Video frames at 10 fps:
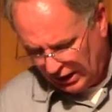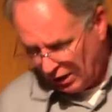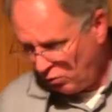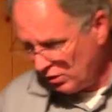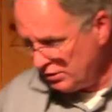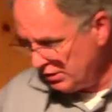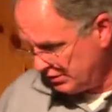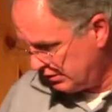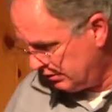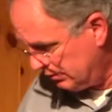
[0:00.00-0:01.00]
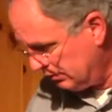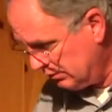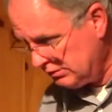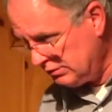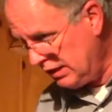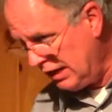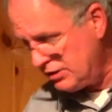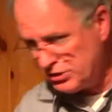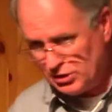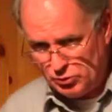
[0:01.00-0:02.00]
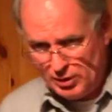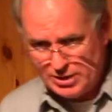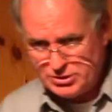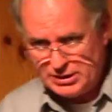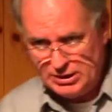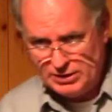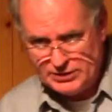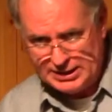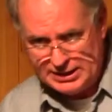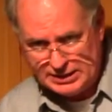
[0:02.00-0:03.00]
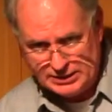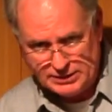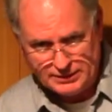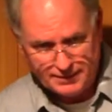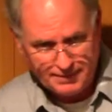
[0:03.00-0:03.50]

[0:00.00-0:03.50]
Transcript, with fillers: I want to just ask you a question here at the end.